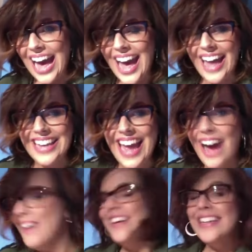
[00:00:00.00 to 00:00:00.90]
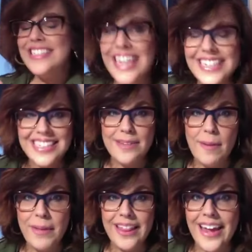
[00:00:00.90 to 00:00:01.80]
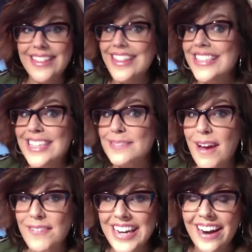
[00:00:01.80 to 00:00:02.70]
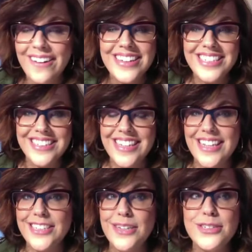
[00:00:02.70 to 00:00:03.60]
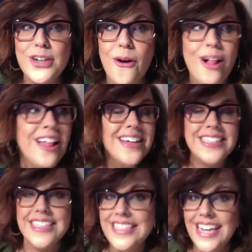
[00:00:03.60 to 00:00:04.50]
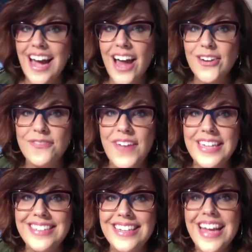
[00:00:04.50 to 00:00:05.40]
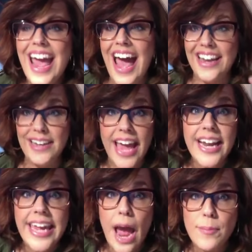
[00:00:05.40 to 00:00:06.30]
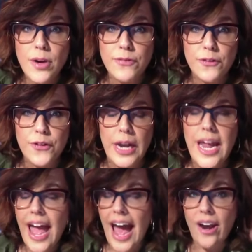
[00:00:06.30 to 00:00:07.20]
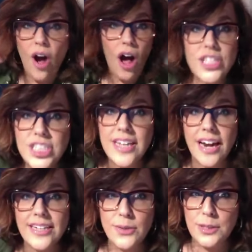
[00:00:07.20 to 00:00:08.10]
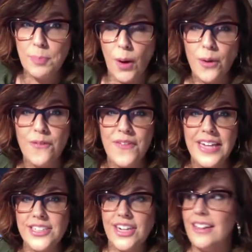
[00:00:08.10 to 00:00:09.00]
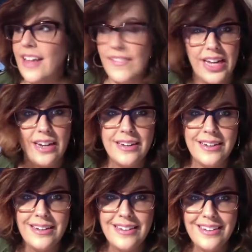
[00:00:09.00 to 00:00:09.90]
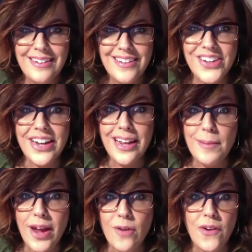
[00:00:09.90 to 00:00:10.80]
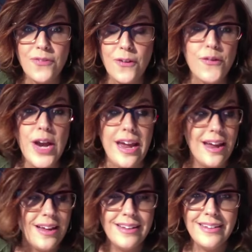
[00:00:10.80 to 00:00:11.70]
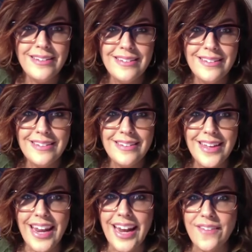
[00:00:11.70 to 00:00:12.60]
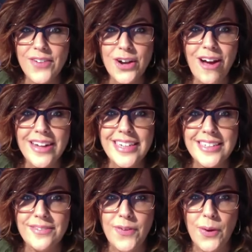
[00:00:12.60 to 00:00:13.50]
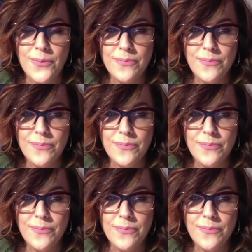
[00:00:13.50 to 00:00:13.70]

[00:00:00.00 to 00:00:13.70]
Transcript: And now send it to them and be like, this is my friend Carol, and she's in this huge goal to see 100 faces and get a camera for free. And all she's got to do is borrow your face. You're going to love it. You're going to get a makeover for free. Can I give her your contact info?